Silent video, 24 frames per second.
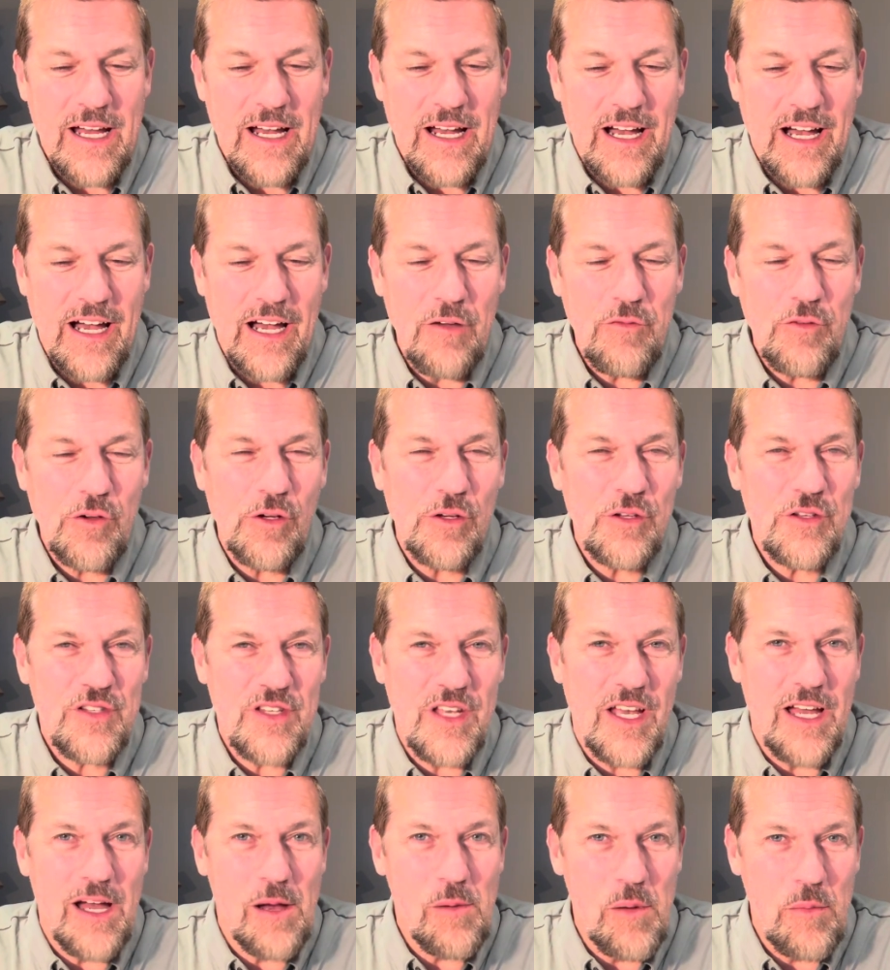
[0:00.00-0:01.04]
I've got to
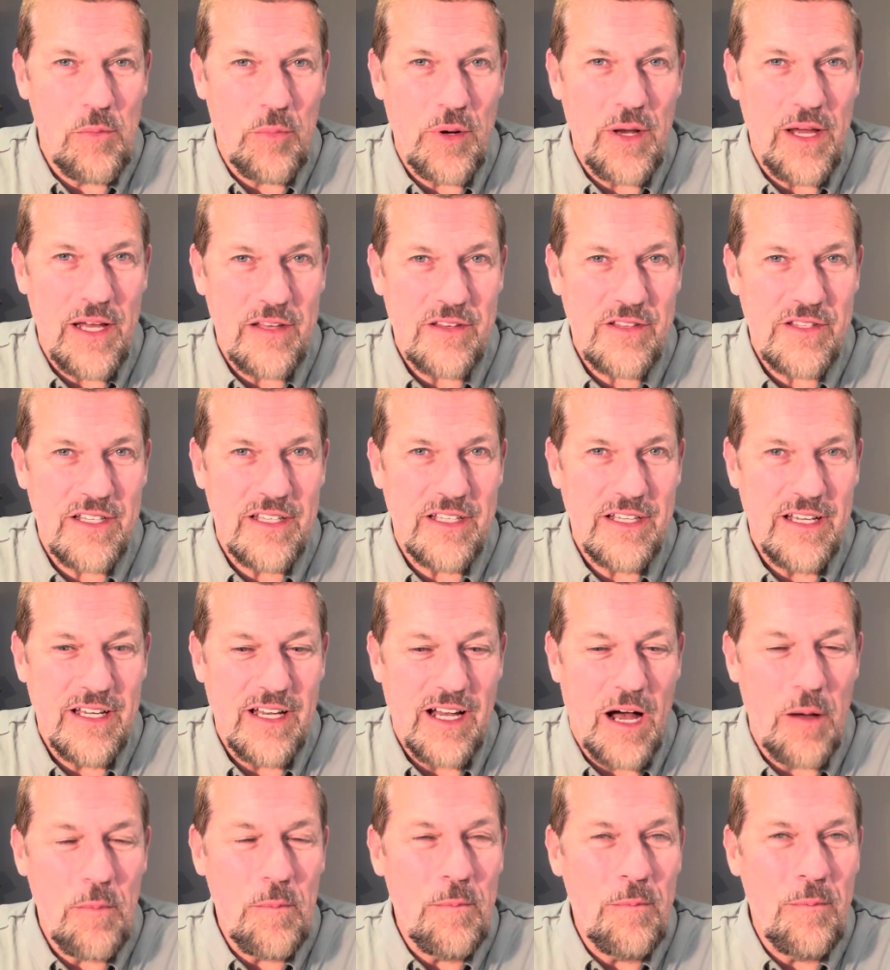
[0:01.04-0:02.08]
say I'm impressed.
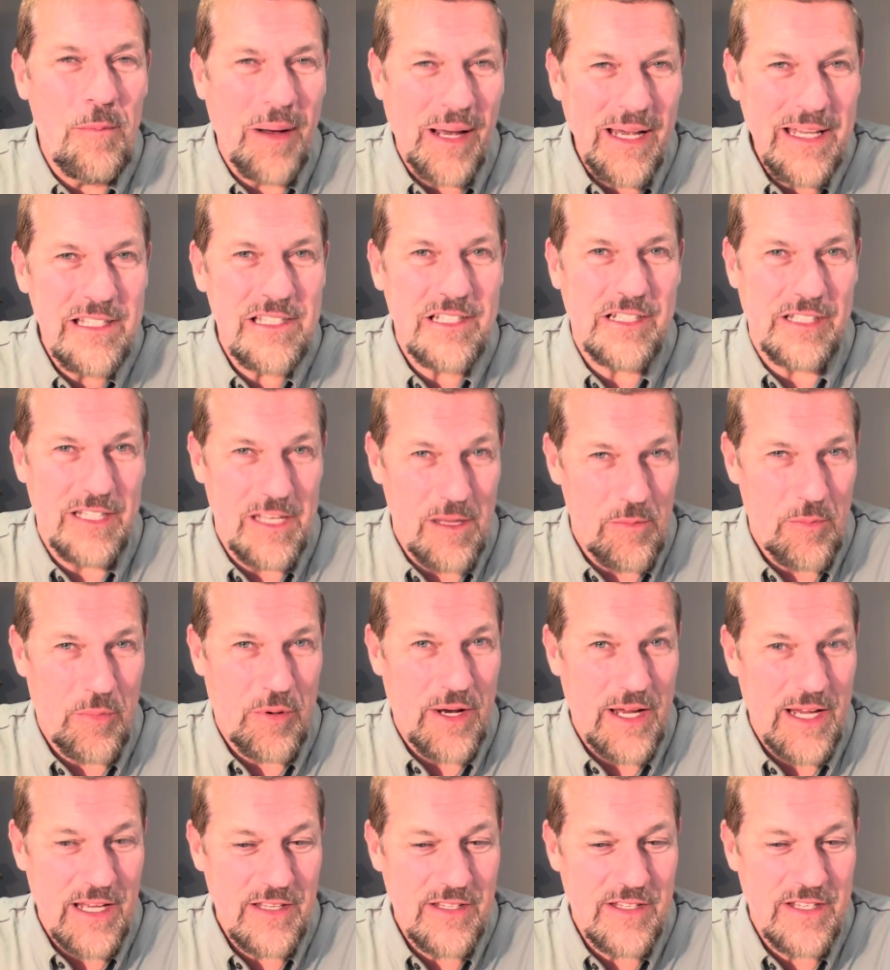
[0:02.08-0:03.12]
I'm mightily
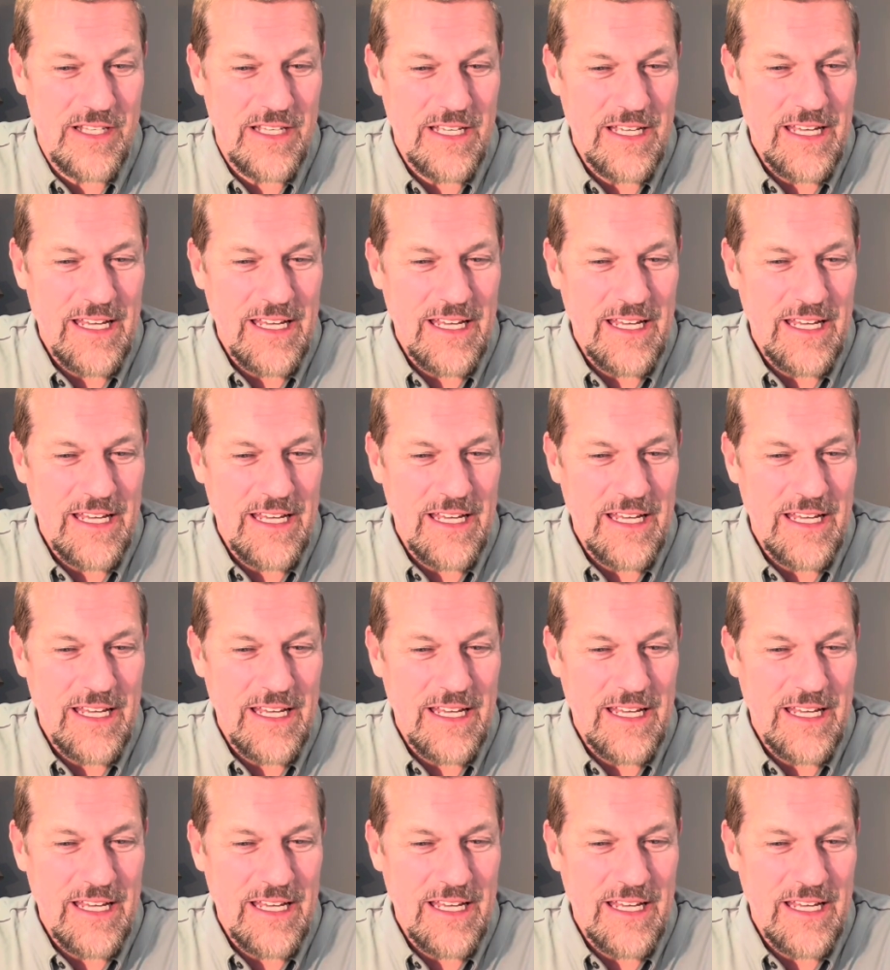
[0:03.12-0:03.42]
impressed.